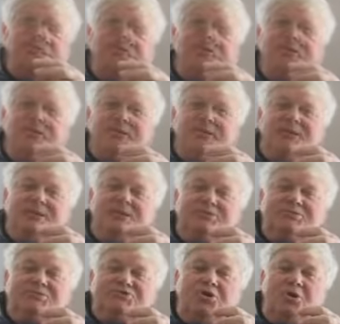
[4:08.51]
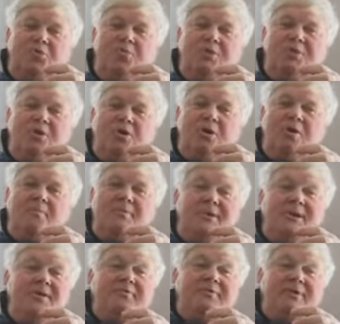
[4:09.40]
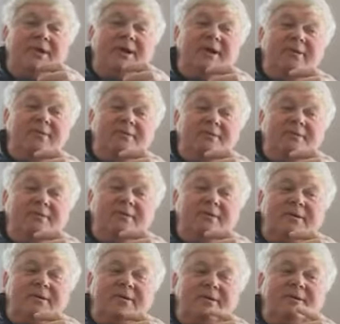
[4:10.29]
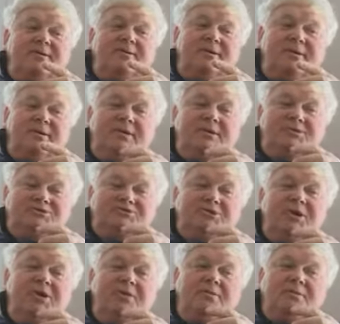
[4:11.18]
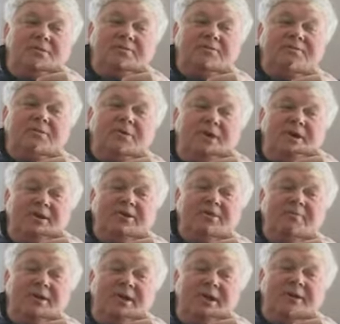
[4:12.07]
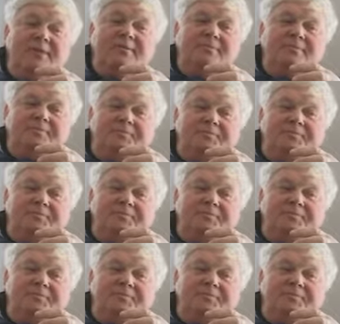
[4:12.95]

And Joe would call me every night, and Jill talked about him.